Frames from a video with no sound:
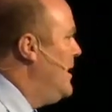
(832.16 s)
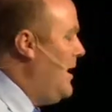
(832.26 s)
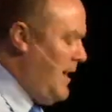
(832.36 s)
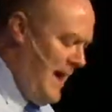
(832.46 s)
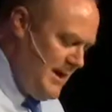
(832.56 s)

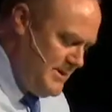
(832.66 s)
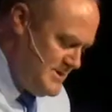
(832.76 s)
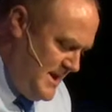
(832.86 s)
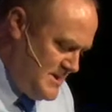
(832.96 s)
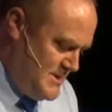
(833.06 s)
Uh, how
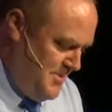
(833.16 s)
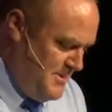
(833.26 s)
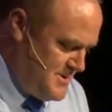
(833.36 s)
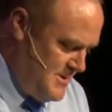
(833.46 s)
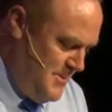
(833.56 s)
is that
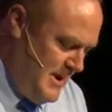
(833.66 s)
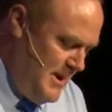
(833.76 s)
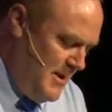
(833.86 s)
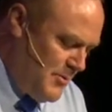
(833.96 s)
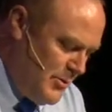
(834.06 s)
supposed to
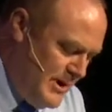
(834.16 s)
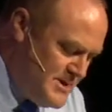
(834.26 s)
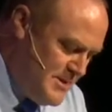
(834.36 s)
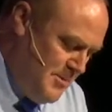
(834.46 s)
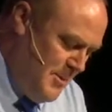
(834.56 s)
be a
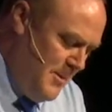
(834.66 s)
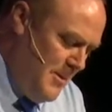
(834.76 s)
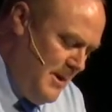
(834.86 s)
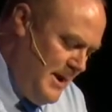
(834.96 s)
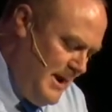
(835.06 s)

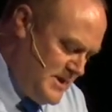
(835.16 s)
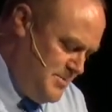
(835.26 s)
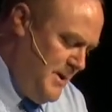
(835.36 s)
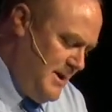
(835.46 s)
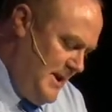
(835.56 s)
reasonable
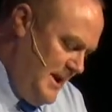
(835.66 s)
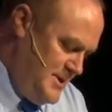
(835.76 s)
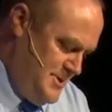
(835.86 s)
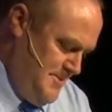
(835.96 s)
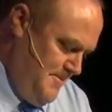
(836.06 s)

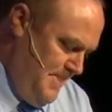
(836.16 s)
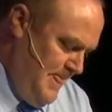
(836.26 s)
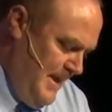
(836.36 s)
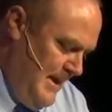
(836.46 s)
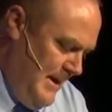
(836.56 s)
expectation?
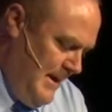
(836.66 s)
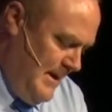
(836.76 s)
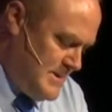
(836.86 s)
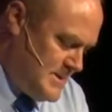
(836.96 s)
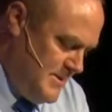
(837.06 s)

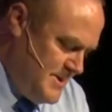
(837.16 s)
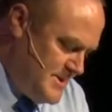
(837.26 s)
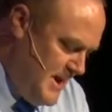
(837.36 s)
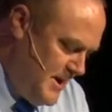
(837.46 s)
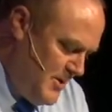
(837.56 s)
Uh, so the
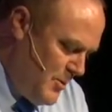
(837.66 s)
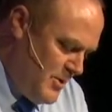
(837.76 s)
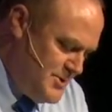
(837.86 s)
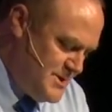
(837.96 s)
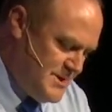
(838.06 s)
secular
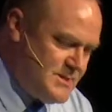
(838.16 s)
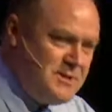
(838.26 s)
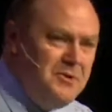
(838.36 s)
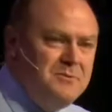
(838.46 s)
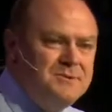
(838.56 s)
world just
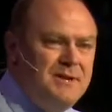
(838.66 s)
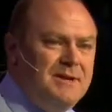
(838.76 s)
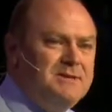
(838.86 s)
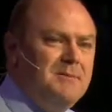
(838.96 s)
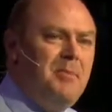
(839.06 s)
assumes that
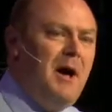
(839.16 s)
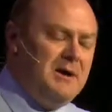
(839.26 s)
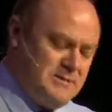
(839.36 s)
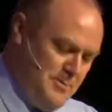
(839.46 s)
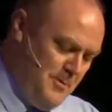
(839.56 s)
it's
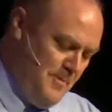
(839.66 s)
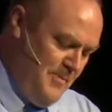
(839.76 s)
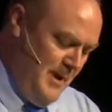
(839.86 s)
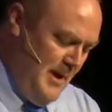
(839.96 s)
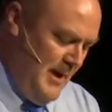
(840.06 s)
impossible
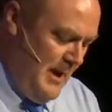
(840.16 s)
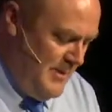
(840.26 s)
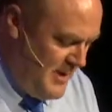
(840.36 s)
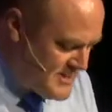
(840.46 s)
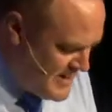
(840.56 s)

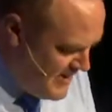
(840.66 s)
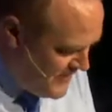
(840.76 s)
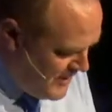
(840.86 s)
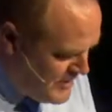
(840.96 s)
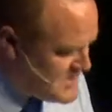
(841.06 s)
and they stay
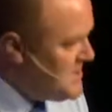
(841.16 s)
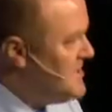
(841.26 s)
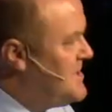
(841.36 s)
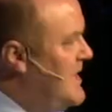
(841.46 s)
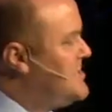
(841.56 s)
focused
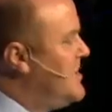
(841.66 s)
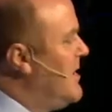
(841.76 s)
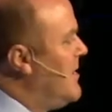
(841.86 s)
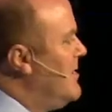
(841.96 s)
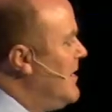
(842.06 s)
on
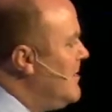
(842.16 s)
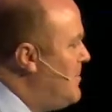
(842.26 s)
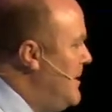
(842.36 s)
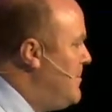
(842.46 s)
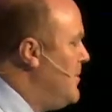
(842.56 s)
teaching our young
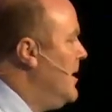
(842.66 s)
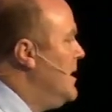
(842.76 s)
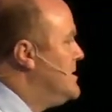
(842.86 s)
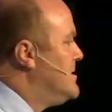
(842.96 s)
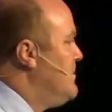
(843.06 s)
people
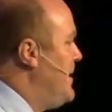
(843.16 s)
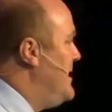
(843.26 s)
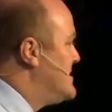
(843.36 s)
to make